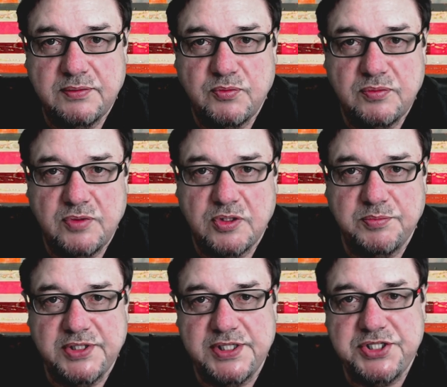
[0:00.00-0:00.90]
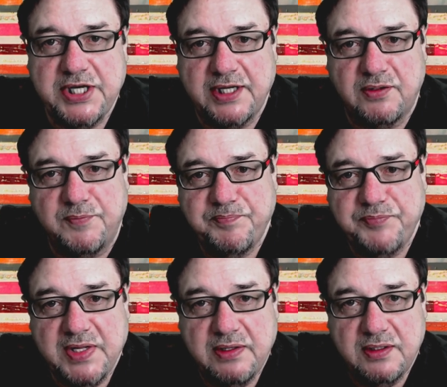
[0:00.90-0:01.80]
welcome to the channel.
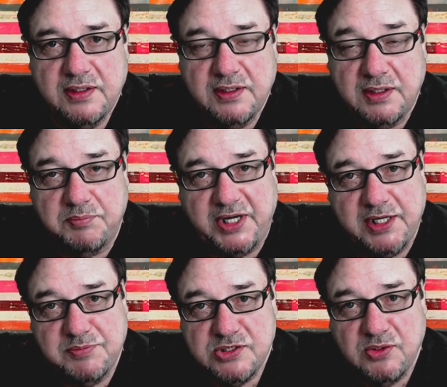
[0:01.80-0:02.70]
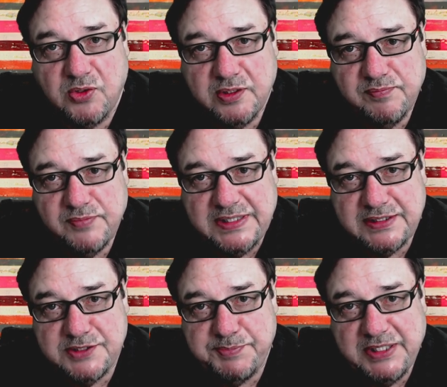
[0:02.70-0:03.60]
My name is Loren, and
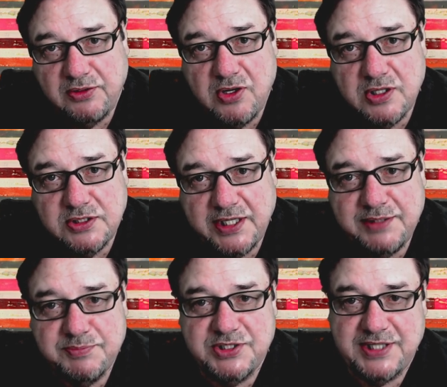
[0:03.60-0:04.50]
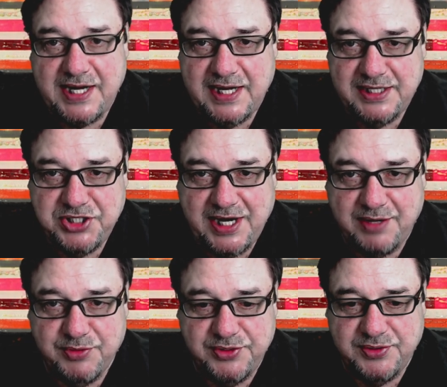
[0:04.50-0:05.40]
it's been a long time since I had a chat
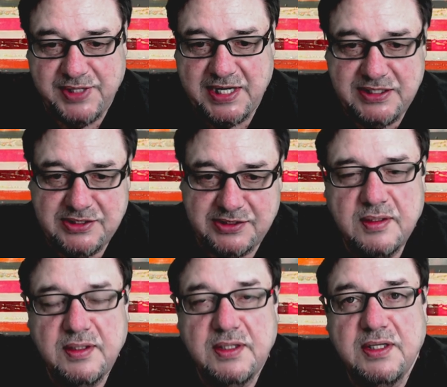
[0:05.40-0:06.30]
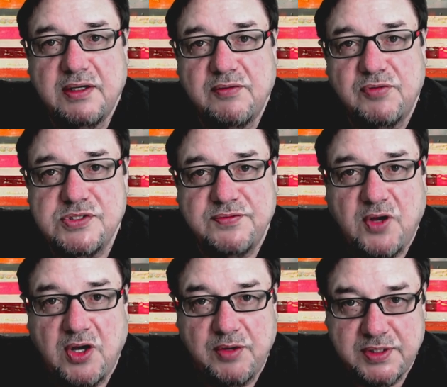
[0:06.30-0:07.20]
with you guys. First of
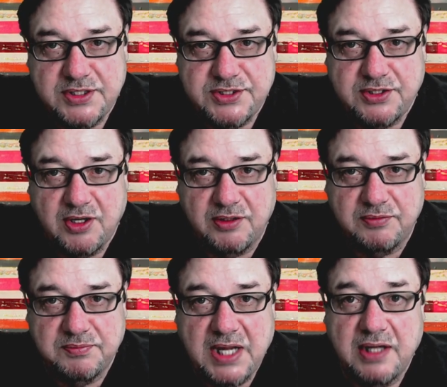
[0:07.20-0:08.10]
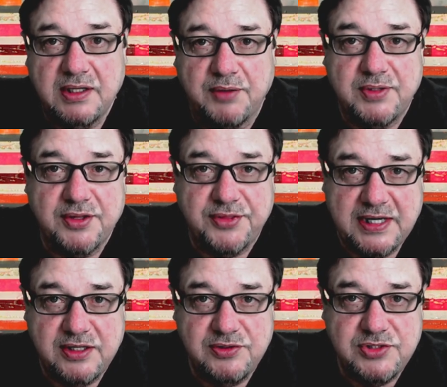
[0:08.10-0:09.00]
all, I want to start, I want to
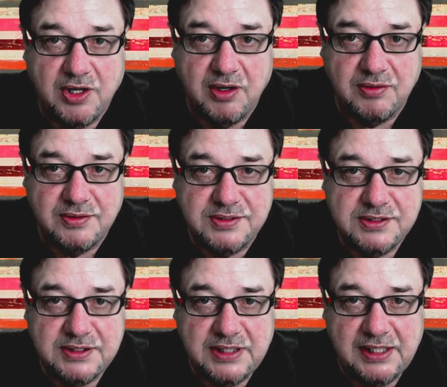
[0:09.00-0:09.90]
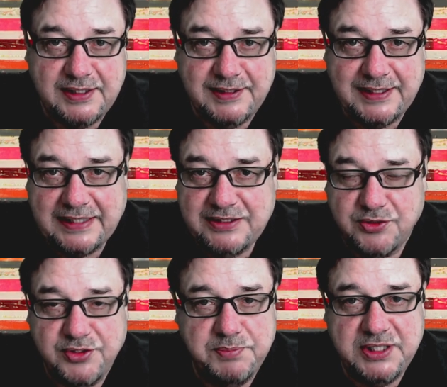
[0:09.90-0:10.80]
thank you, Charles. Uh, I know
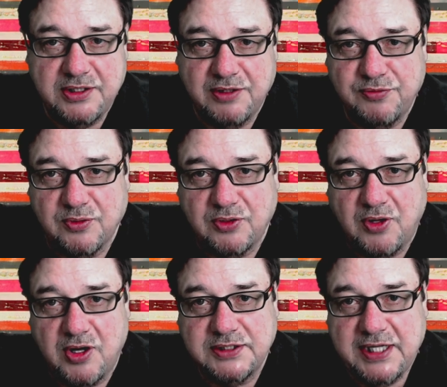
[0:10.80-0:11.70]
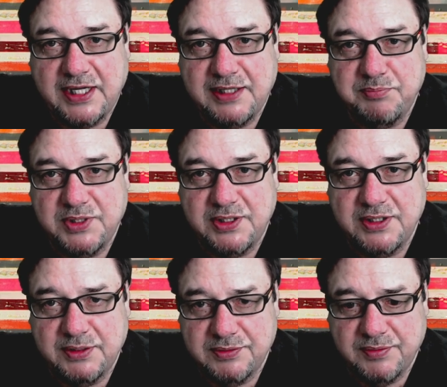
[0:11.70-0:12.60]
you've been there for a long time, but
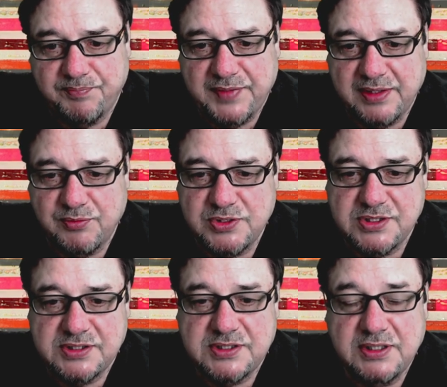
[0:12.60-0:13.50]
it, it was